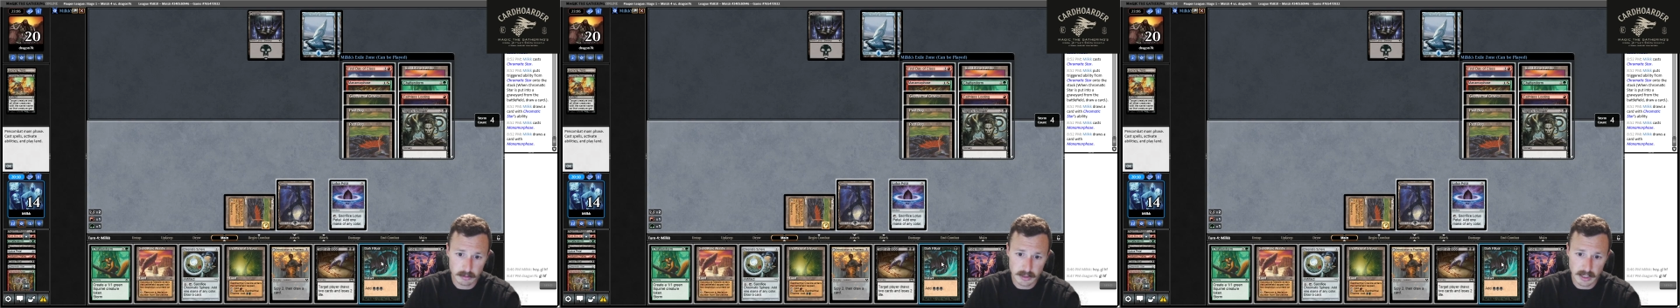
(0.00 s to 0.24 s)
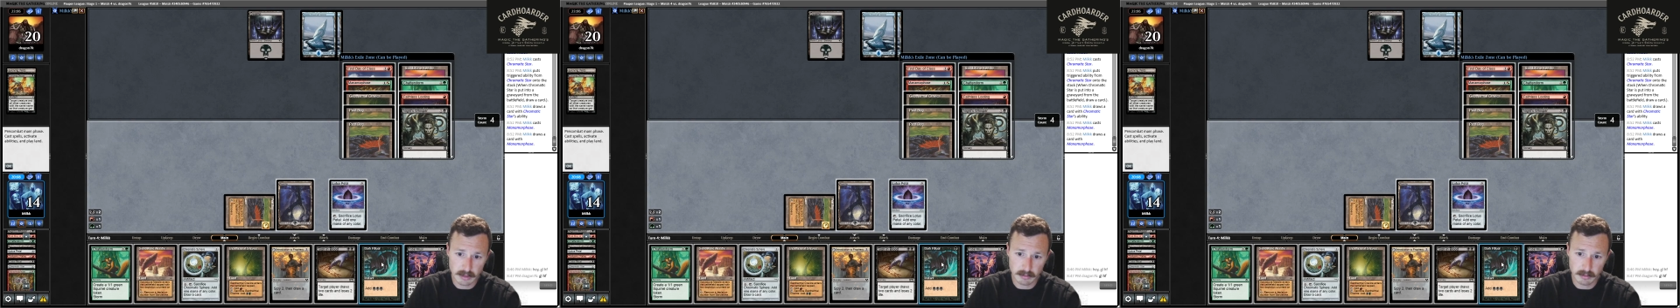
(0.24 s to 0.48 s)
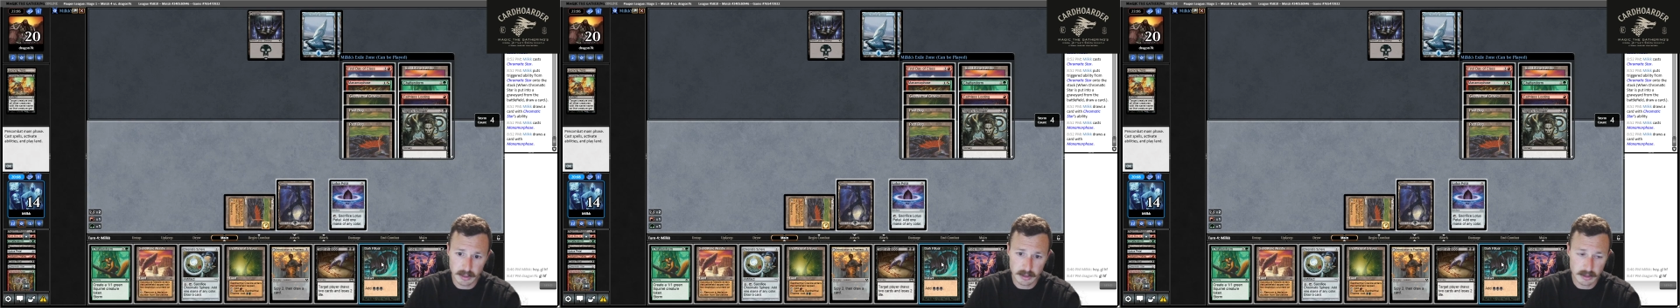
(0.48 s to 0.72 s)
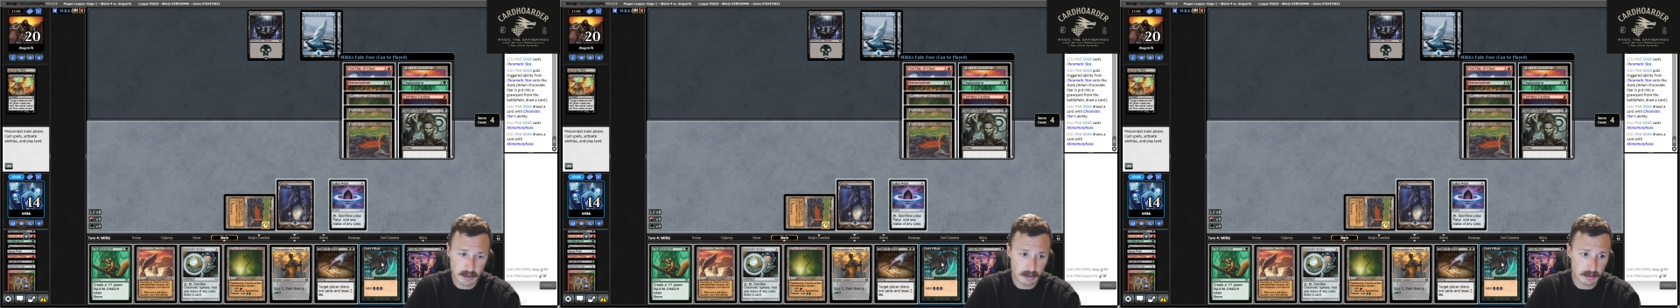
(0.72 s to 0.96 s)
It's at
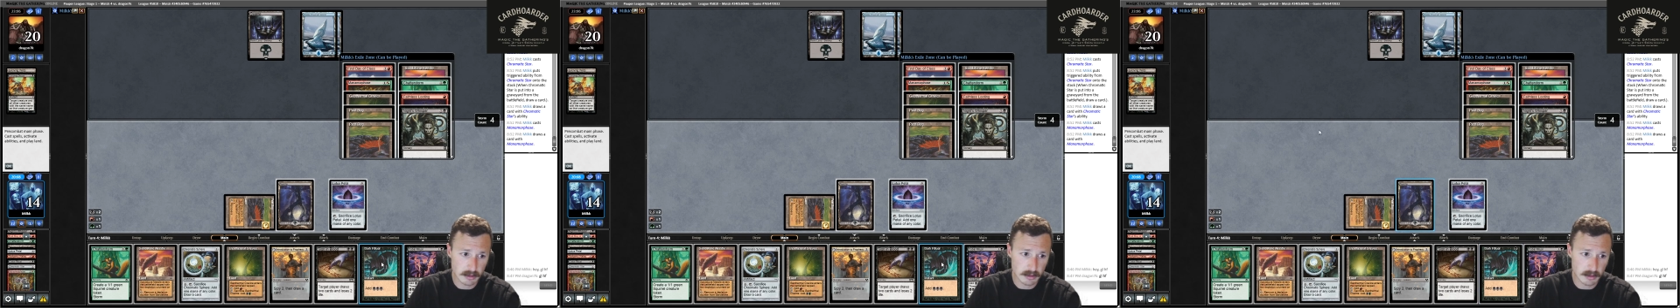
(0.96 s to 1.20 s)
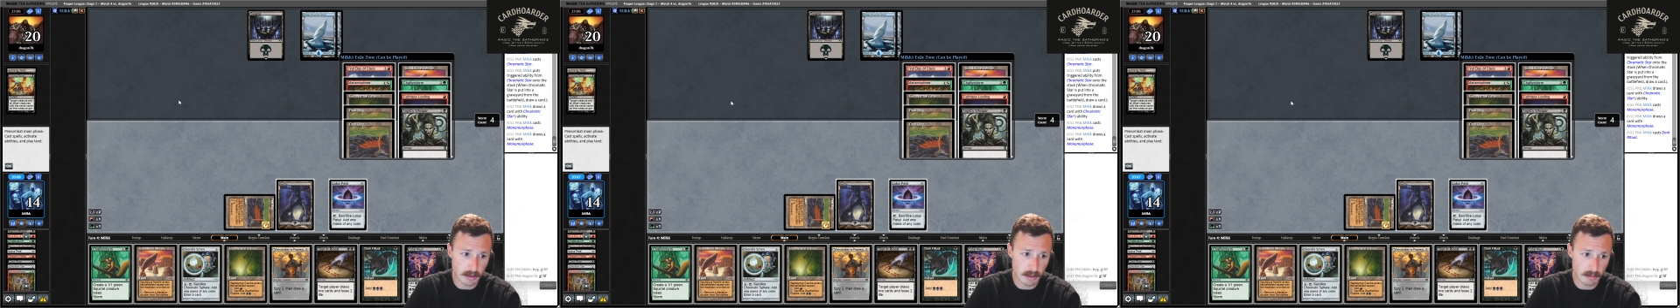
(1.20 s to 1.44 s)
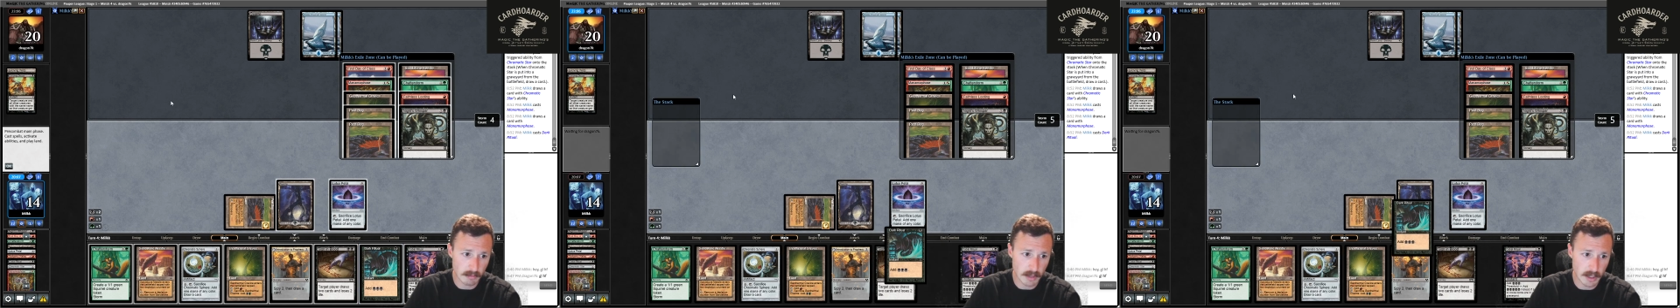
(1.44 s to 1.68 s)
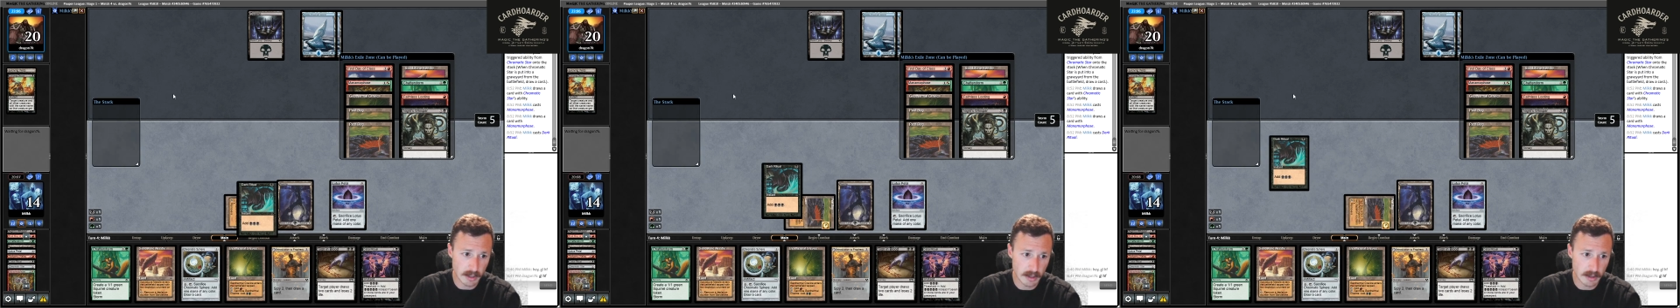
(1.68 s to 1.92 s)
least Dark
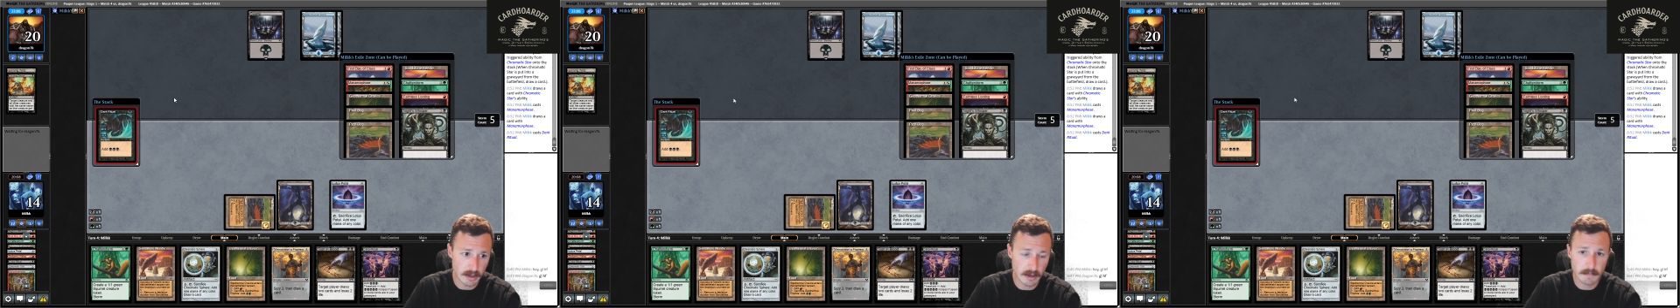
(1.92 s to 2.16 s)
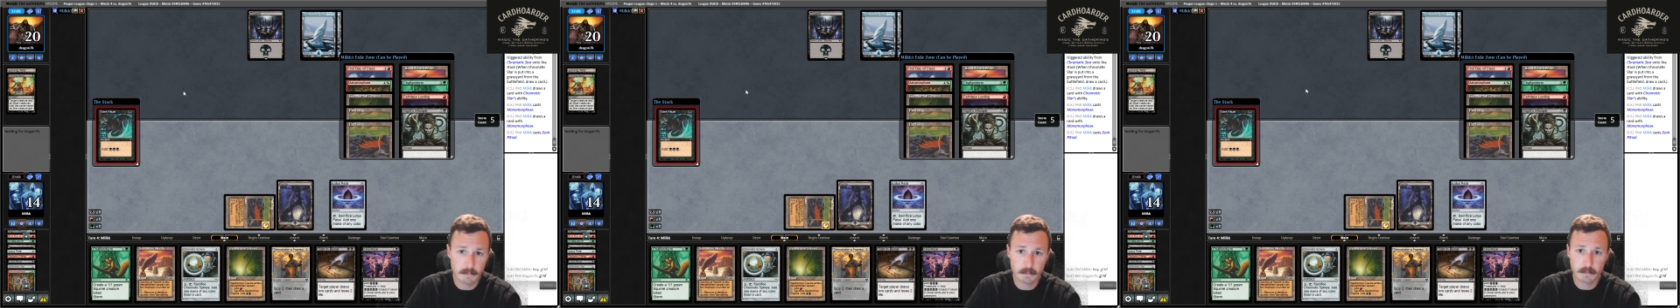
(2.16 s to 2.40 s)
Writ here.